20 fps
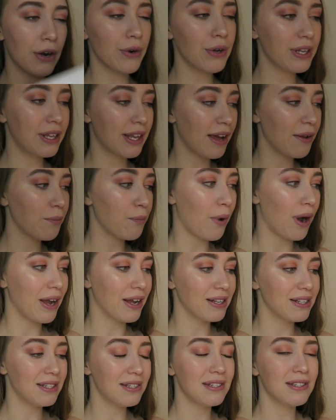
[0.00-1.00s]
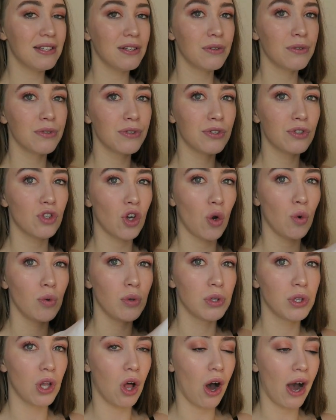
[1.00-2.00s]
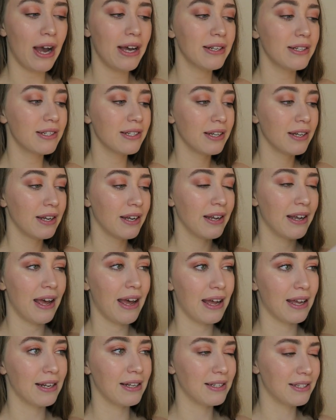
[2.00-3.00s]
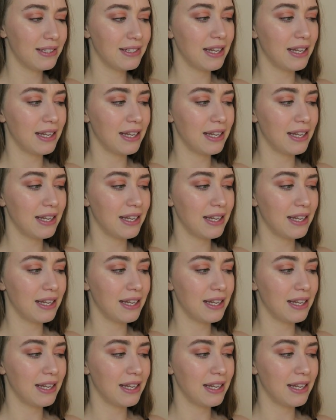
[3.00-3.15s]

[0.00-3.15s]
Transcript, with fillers: I don't get why it's still so light and